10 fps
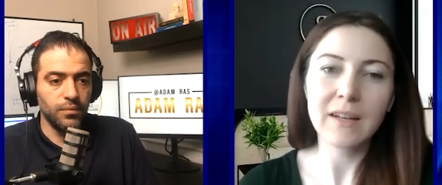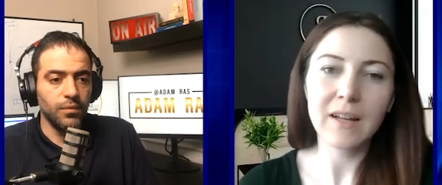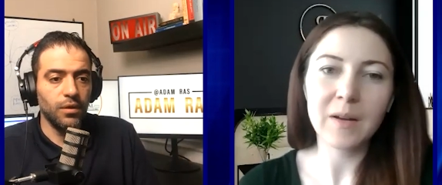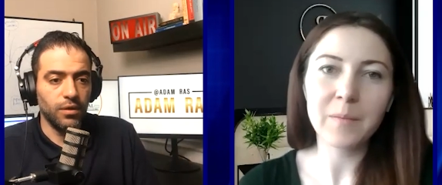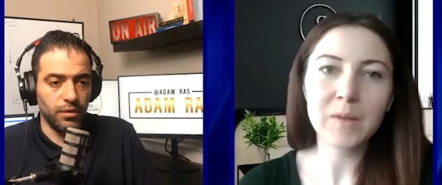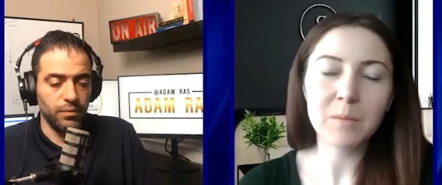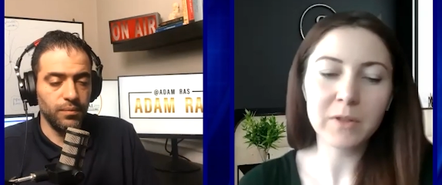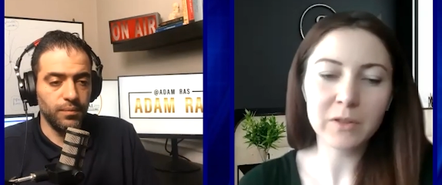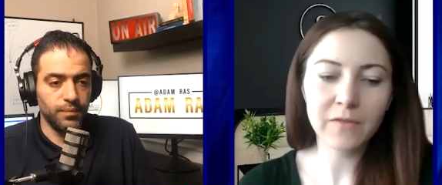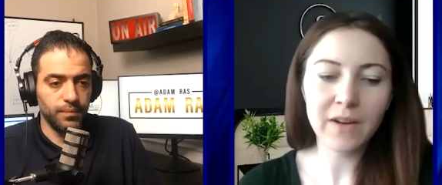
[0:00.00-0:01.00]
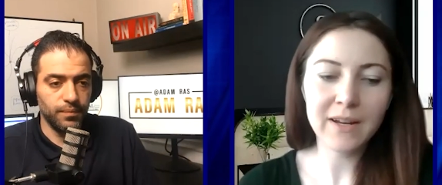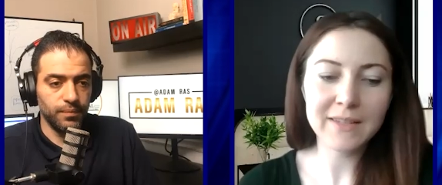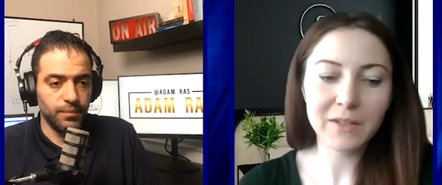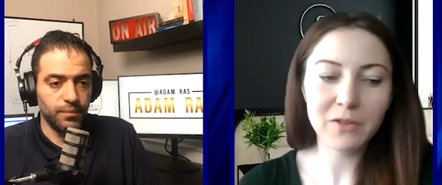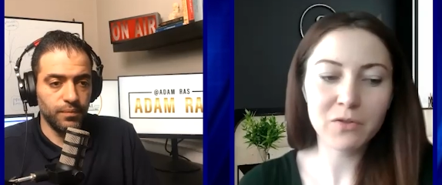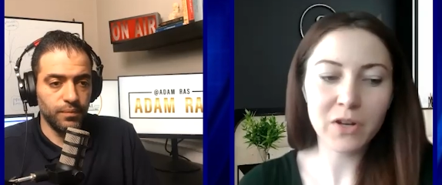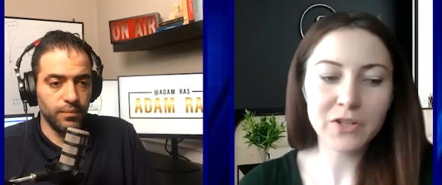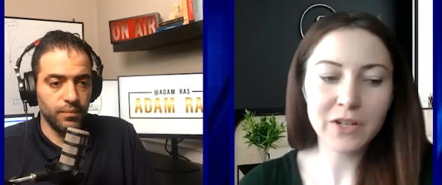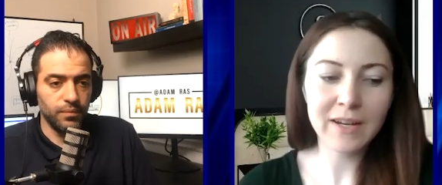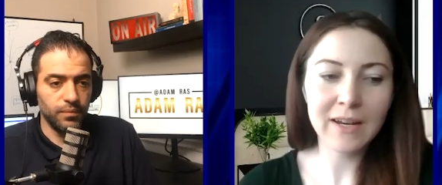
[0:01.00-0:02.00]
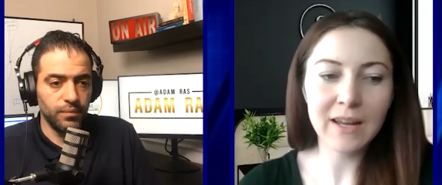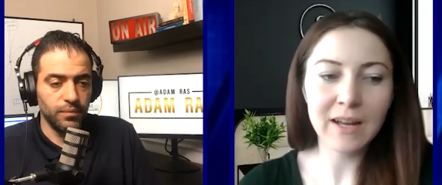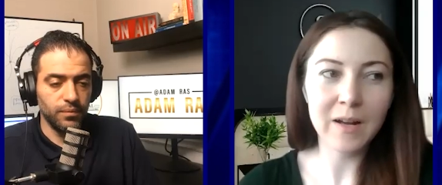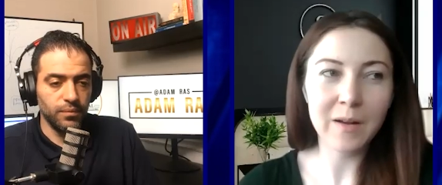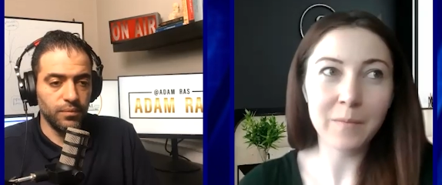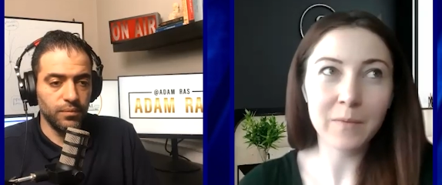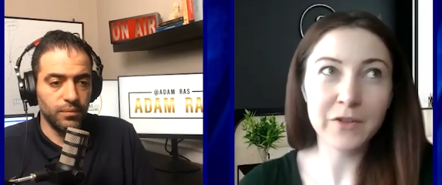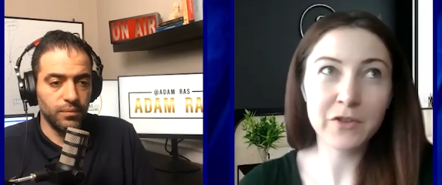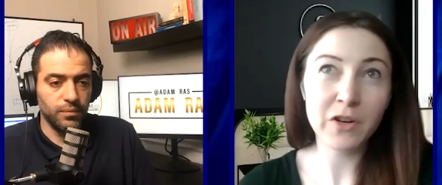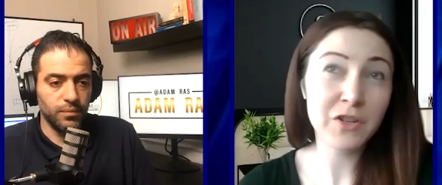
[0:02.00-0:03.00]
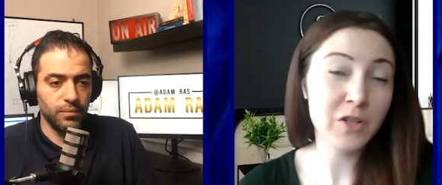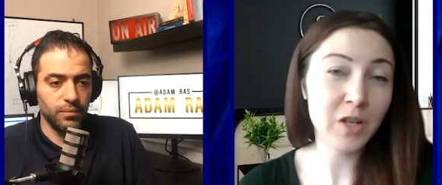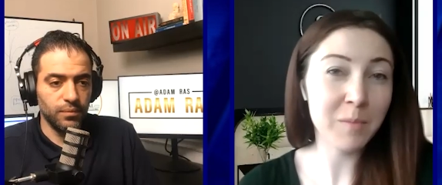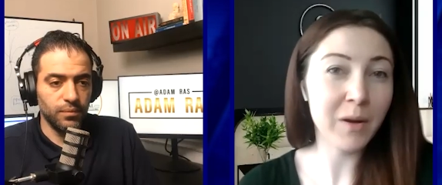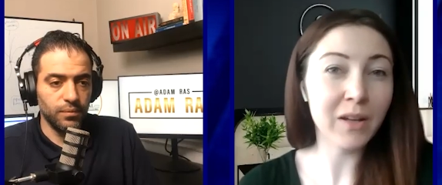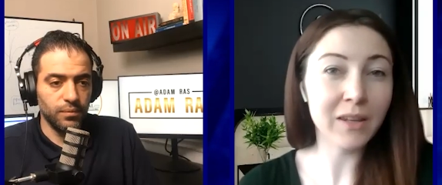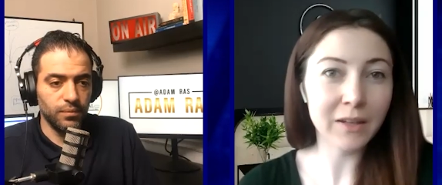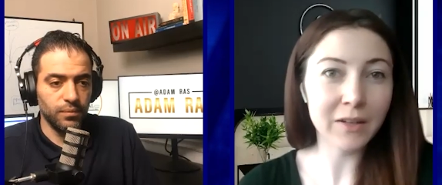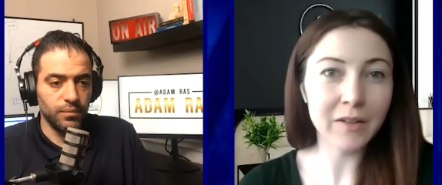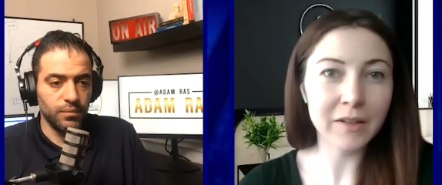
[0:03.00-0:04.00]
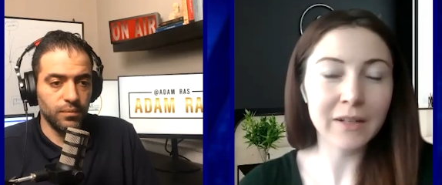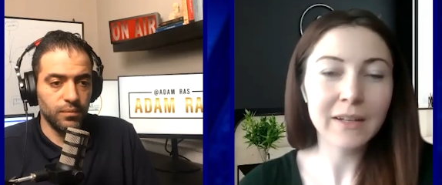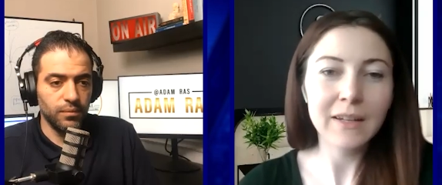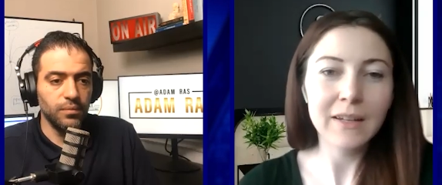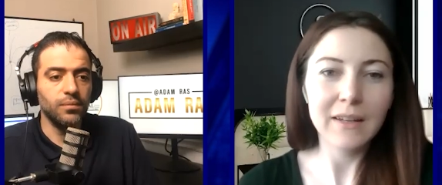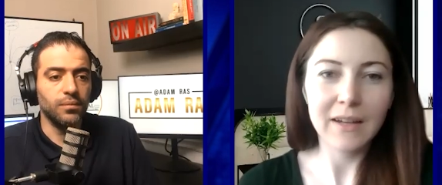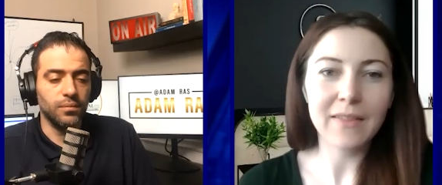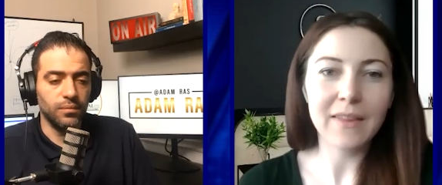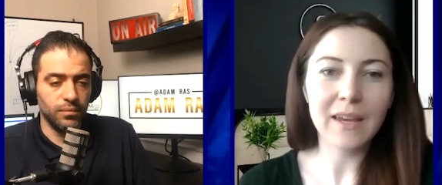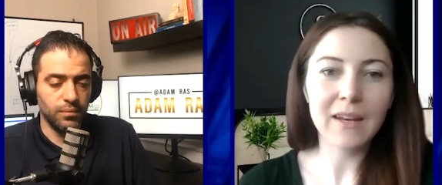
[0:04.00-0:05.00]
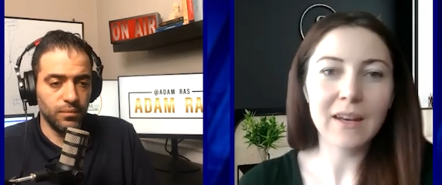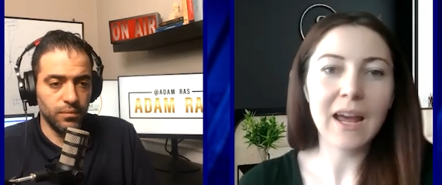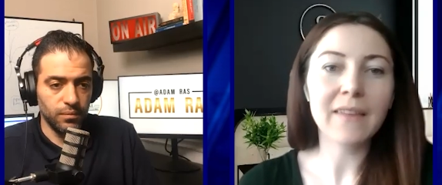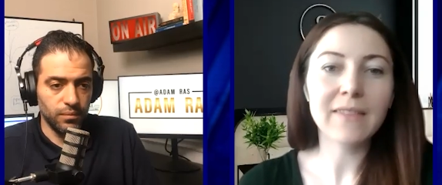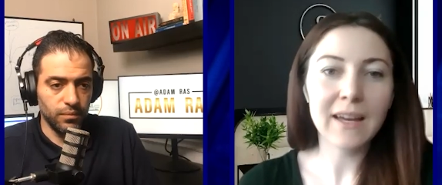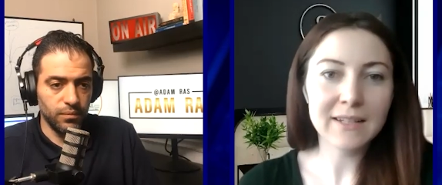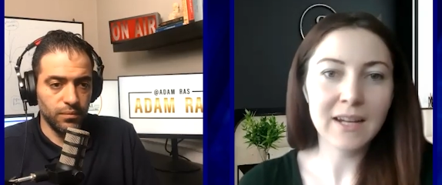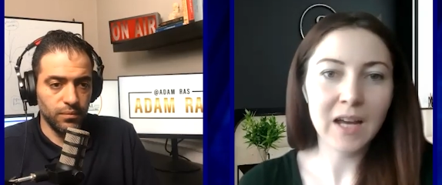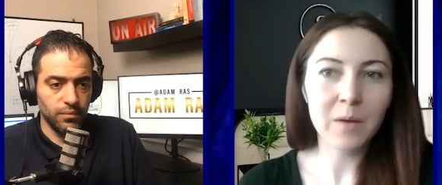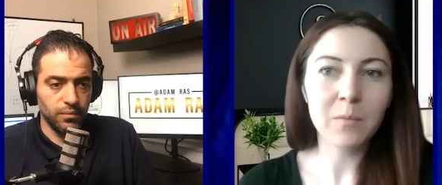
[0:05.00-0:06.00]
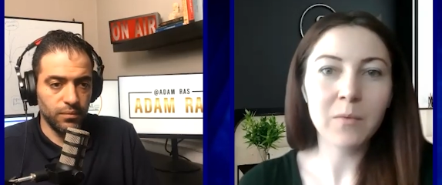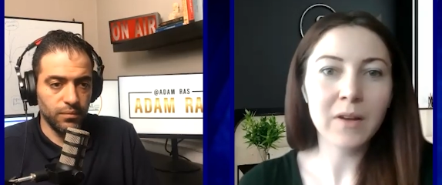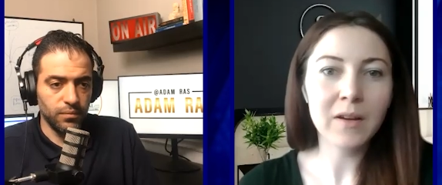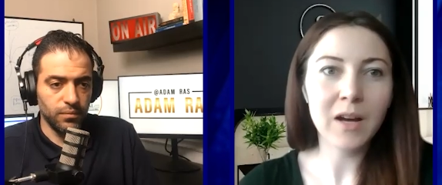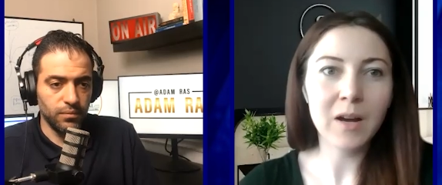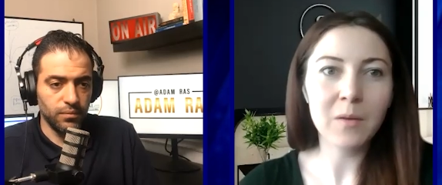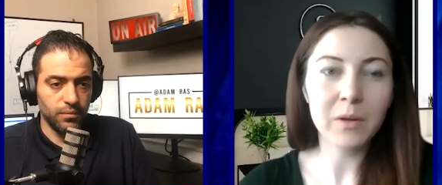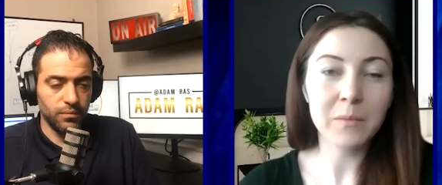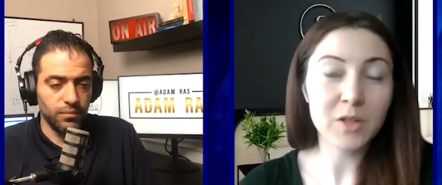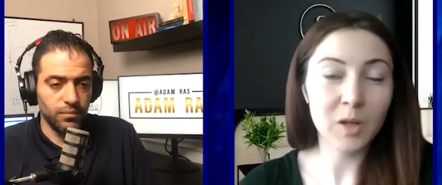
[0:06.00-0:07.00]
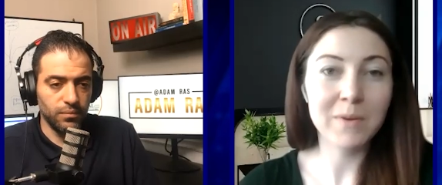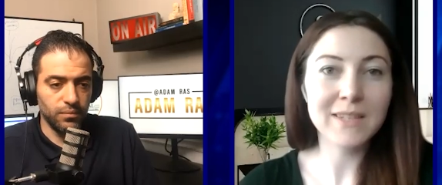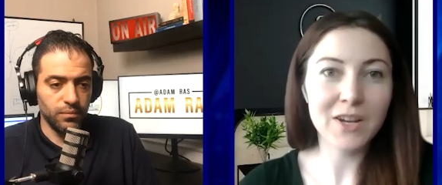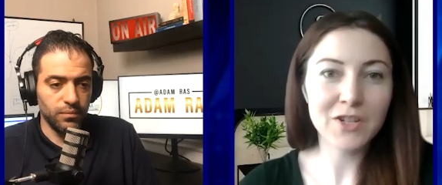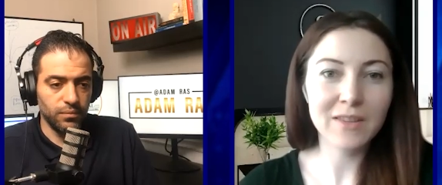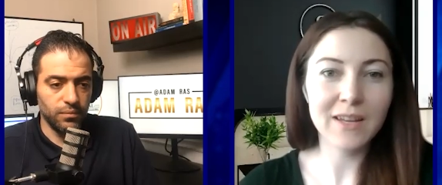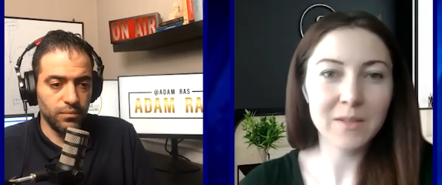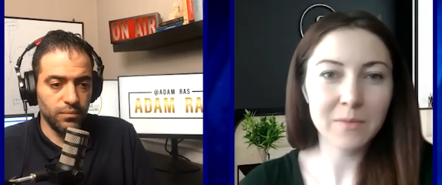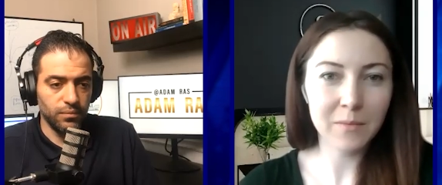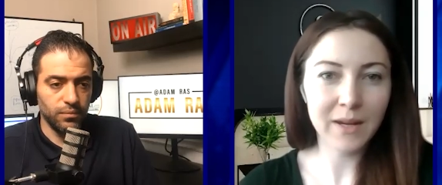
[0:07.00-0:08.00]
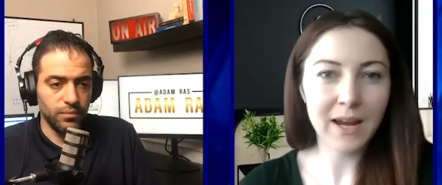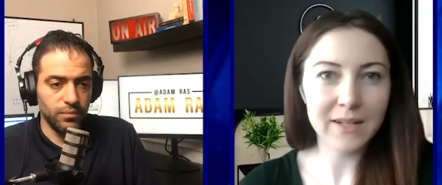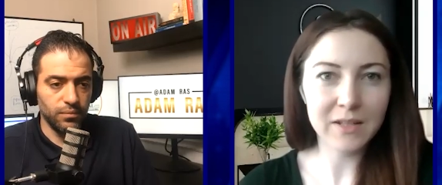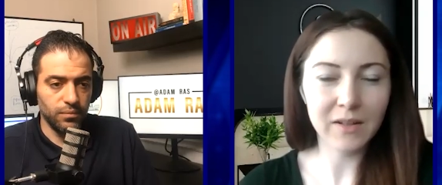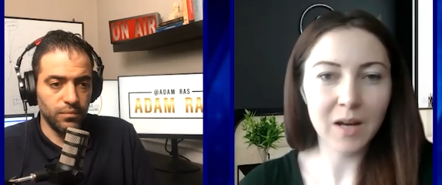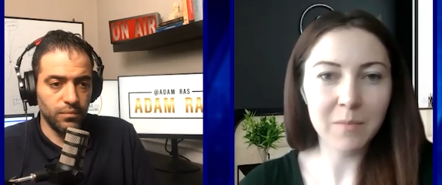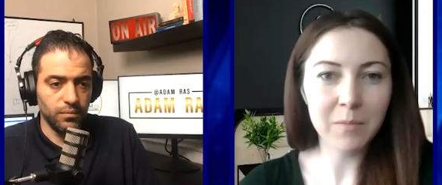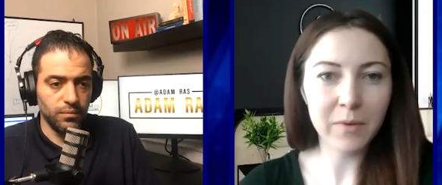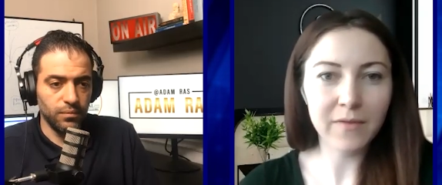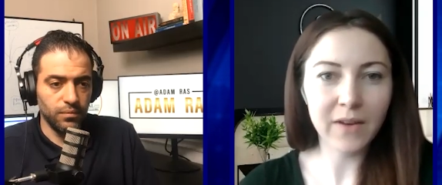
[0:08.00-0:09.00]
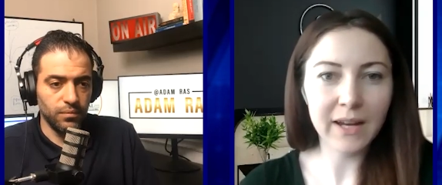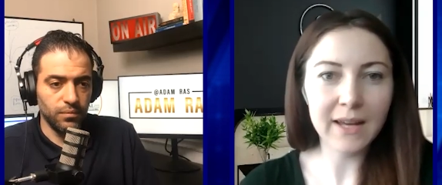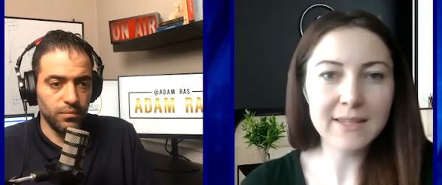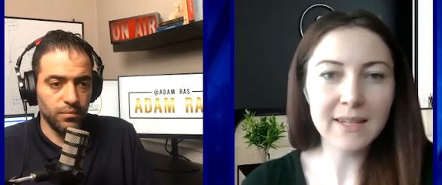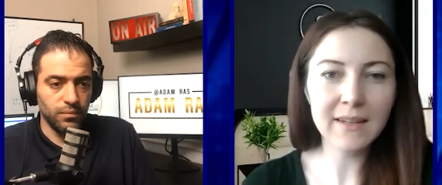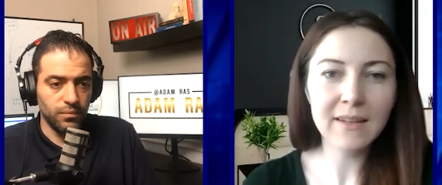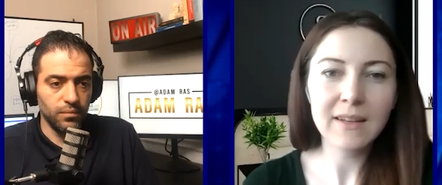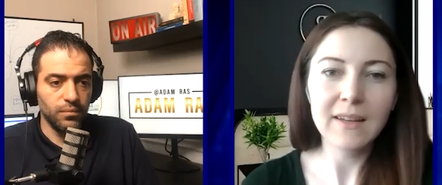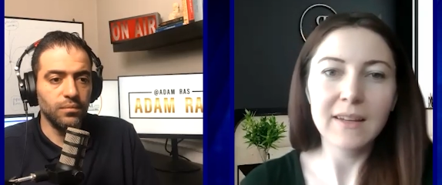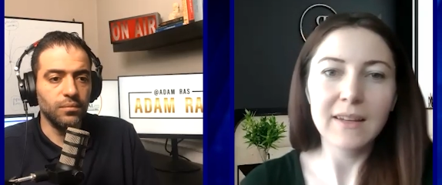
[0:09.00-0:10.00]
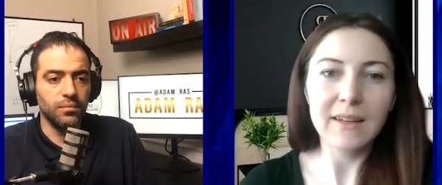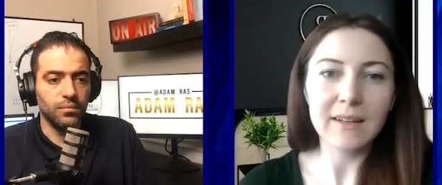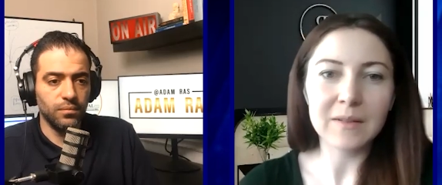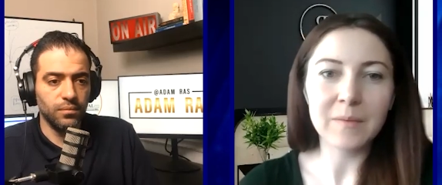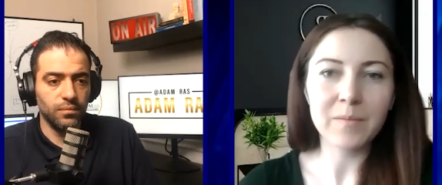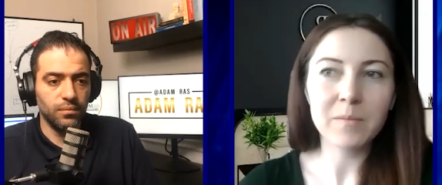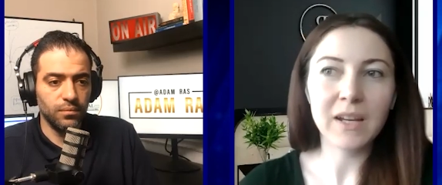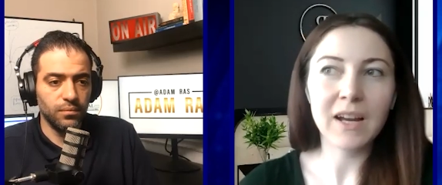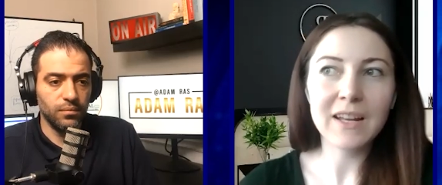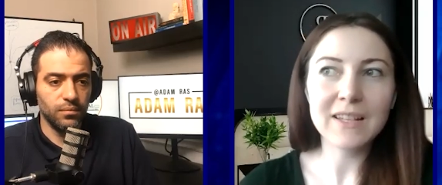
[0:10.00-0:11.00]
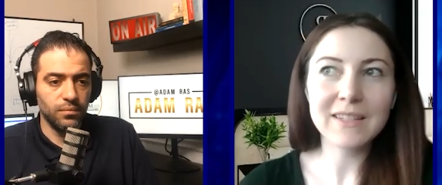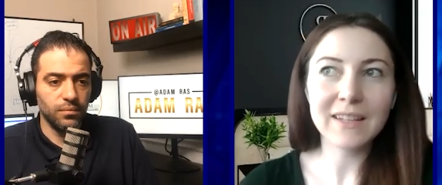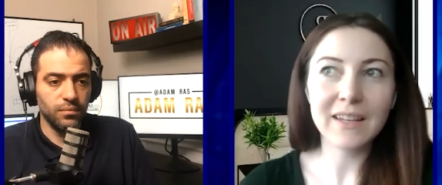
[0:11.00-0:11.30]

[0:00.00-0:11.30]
Speaker 1: Um, okay. The builder financed the construction. Um, construction took about a year, hmm. and then at that time, uh, when we took possession, that's when we had to come up with financing, hmm. um, because